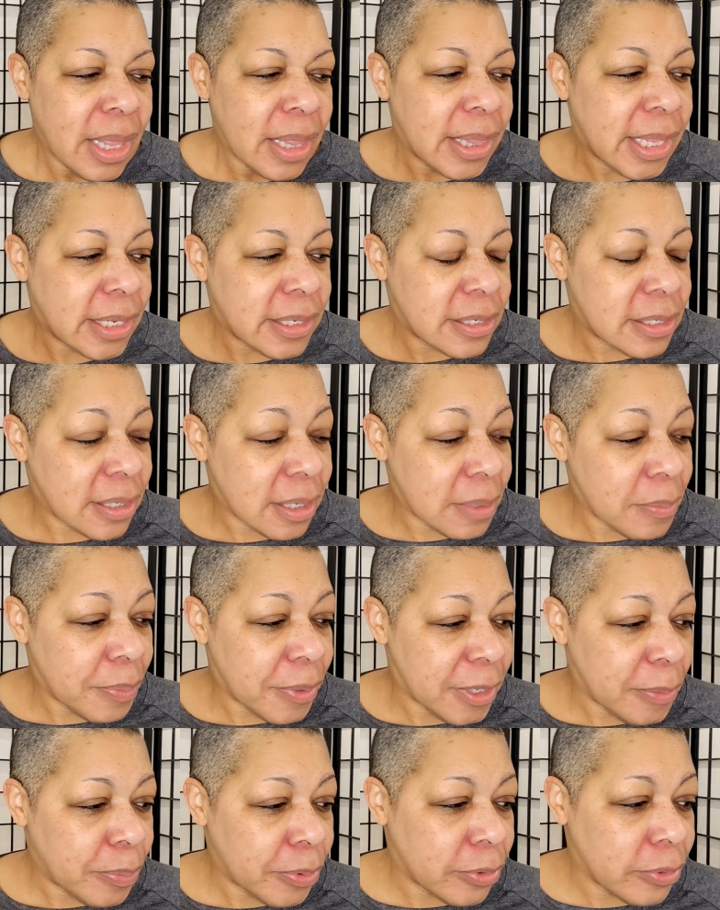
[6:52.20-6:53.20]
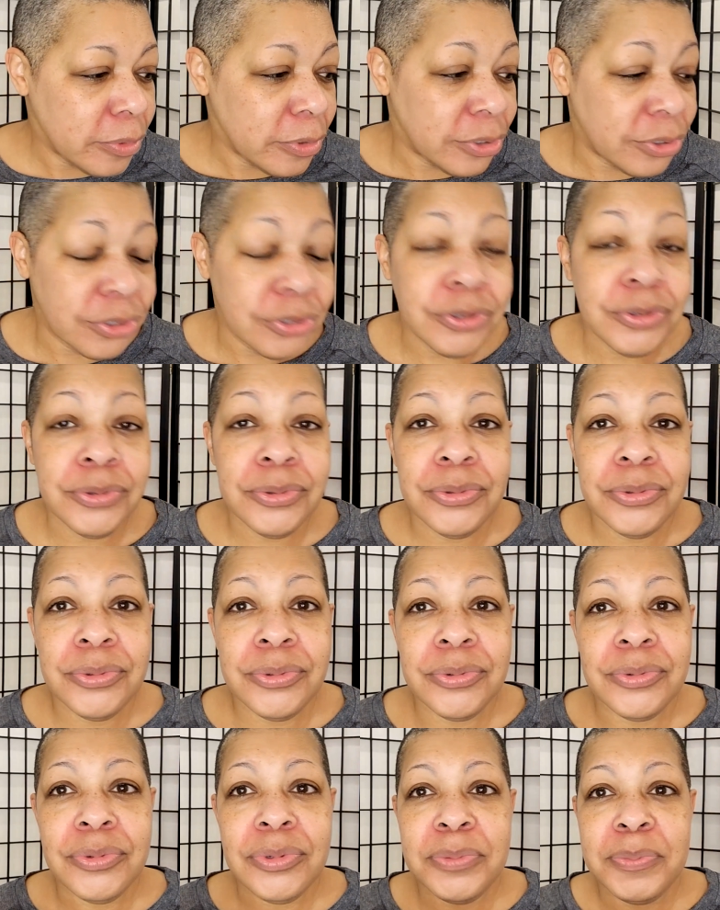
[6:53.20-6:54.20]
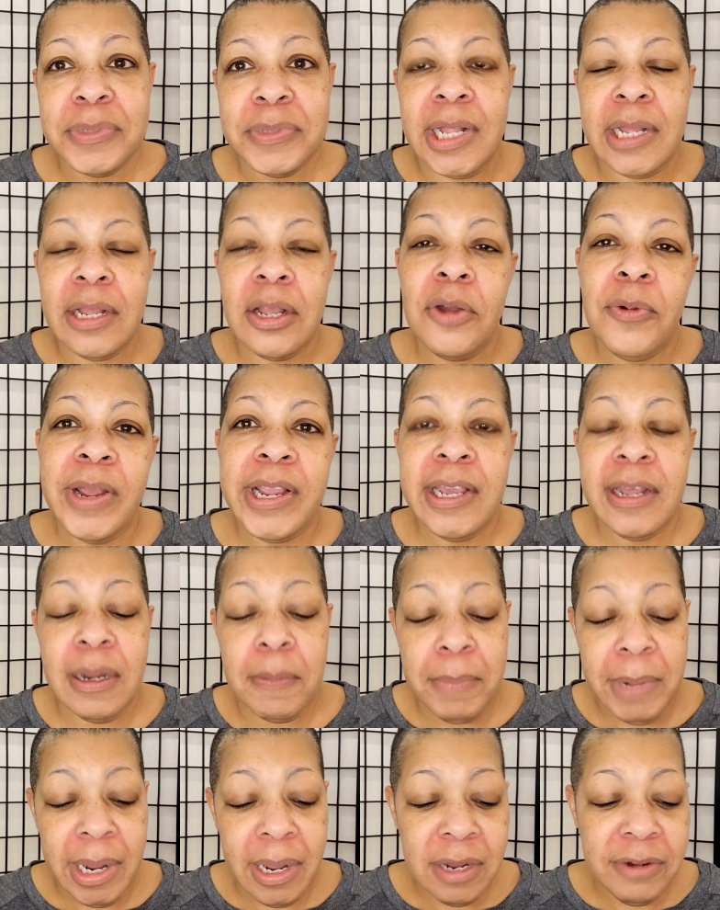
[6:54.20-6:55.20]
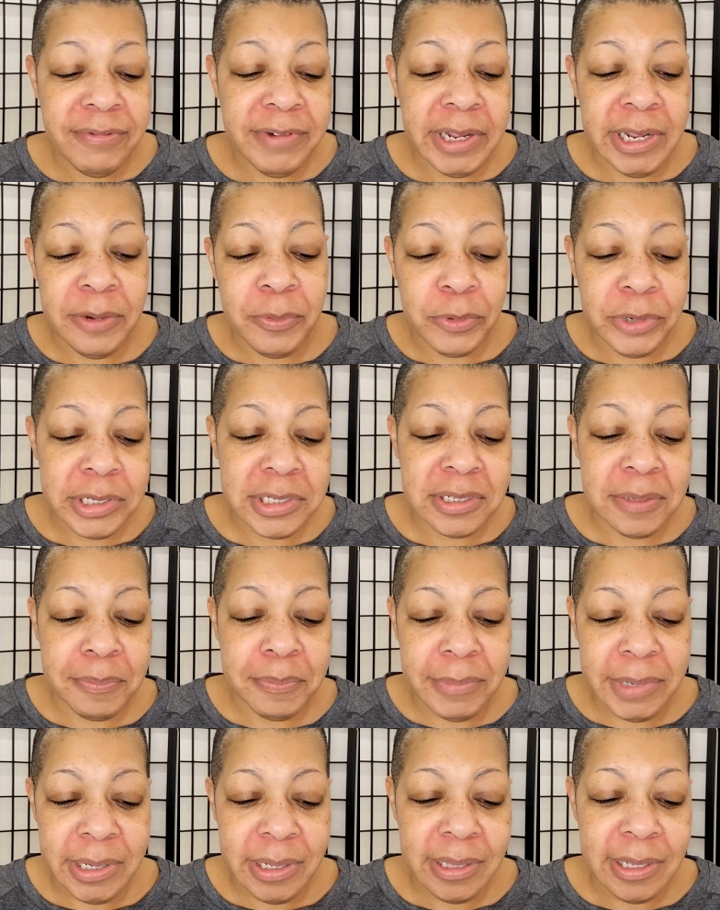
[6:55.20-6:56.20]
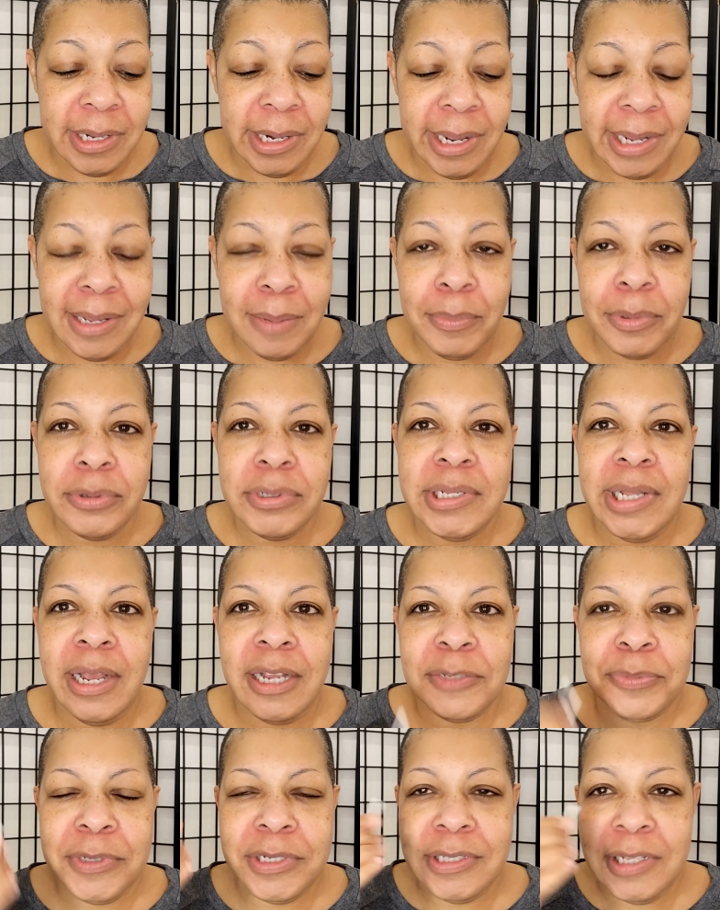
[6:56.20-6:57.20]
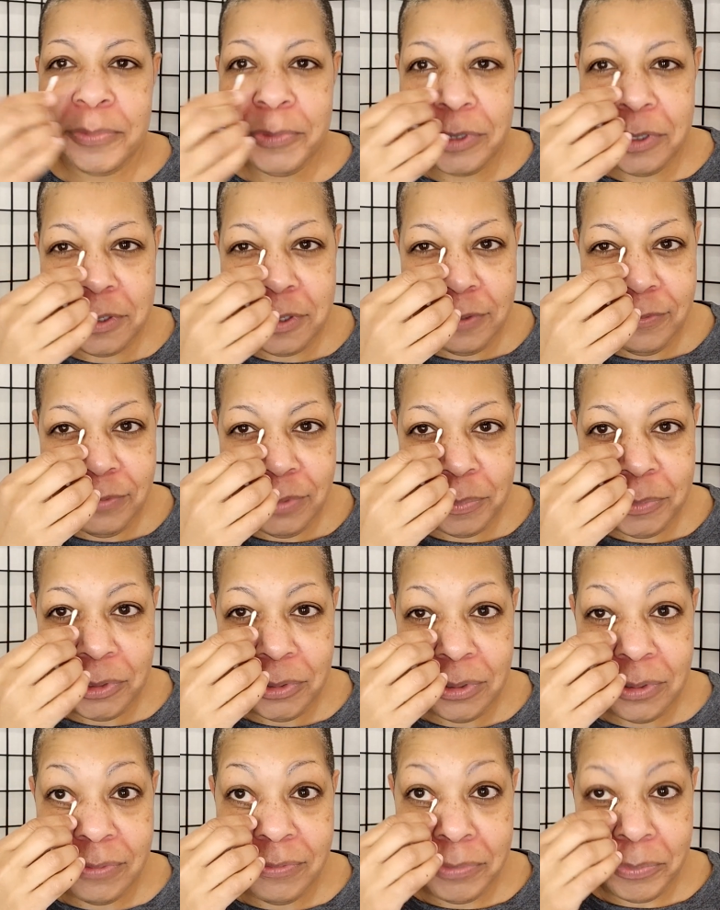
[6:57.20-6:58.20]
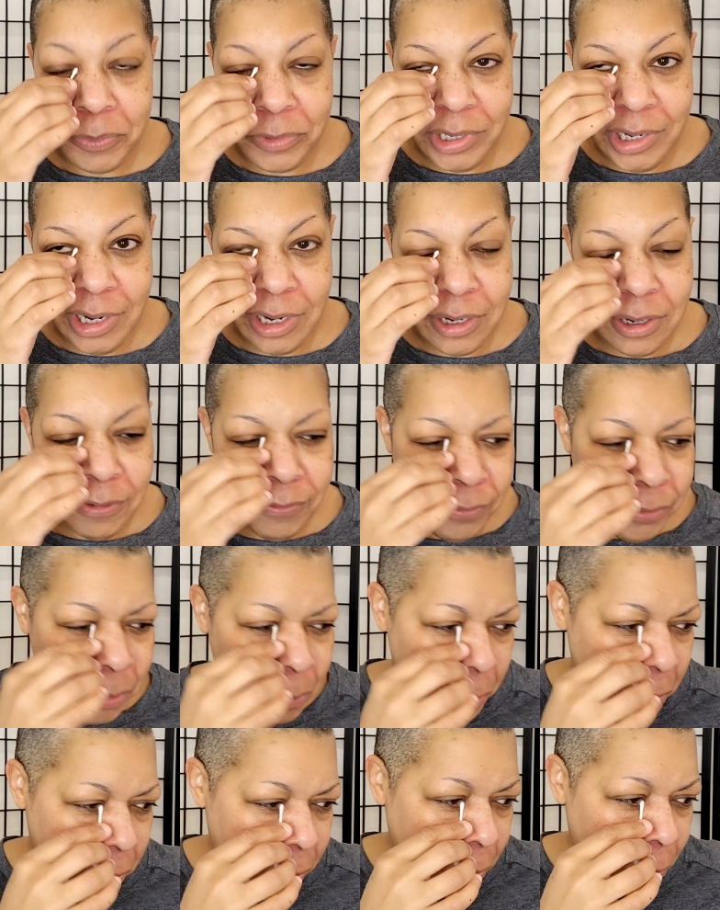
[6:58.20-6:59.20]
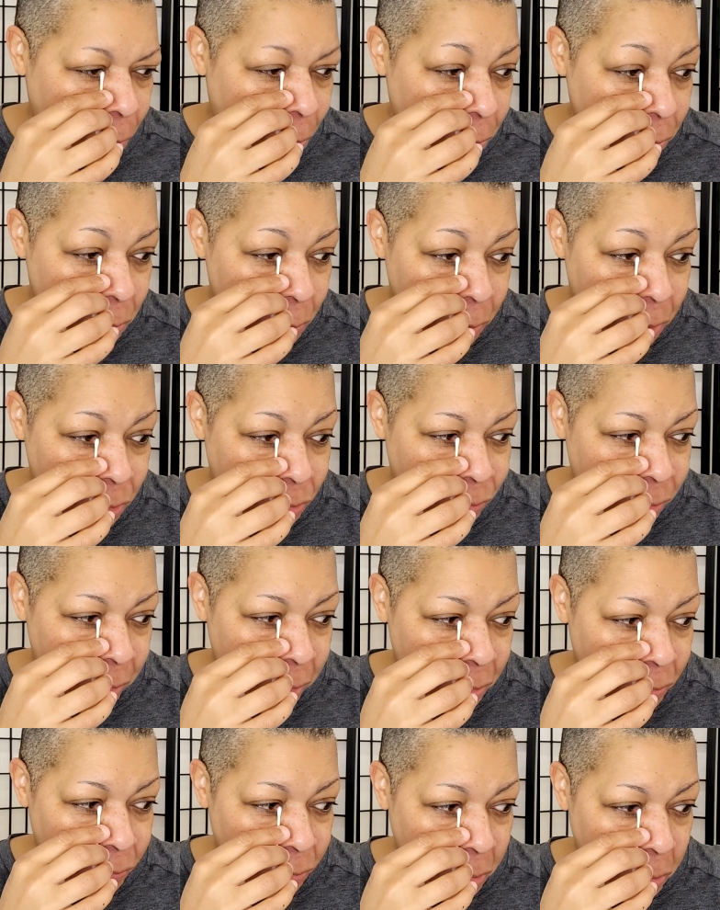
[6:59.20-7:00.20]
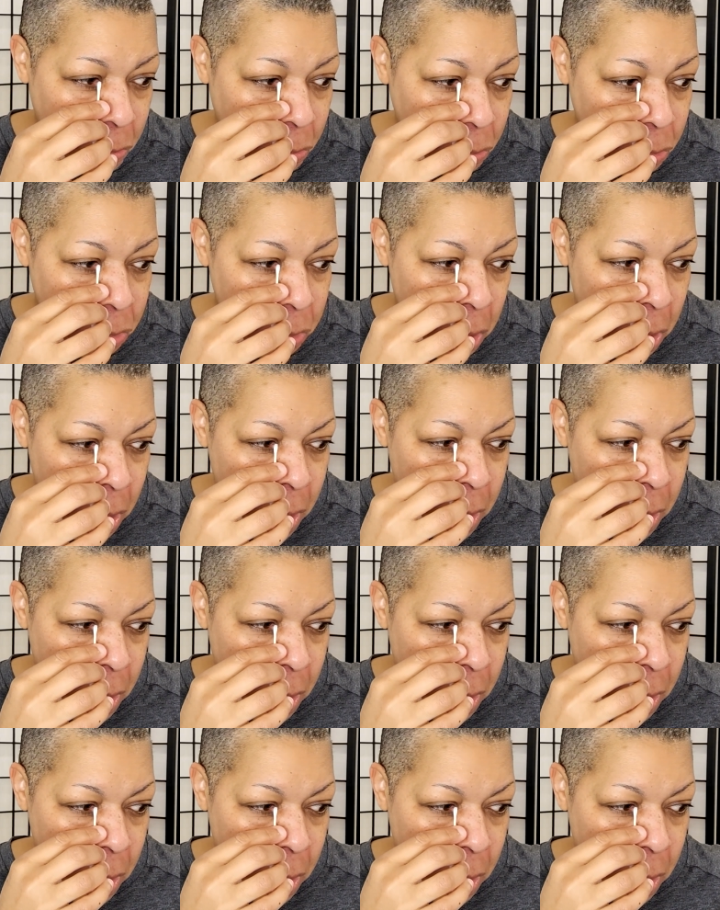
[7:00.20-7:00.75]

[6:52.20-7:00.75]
that some people do be like, oh, I get a migraine once a month. Can I get Botox? Because they want to cover up, you know, well, not cover up, but they also want to treat their wrinkles.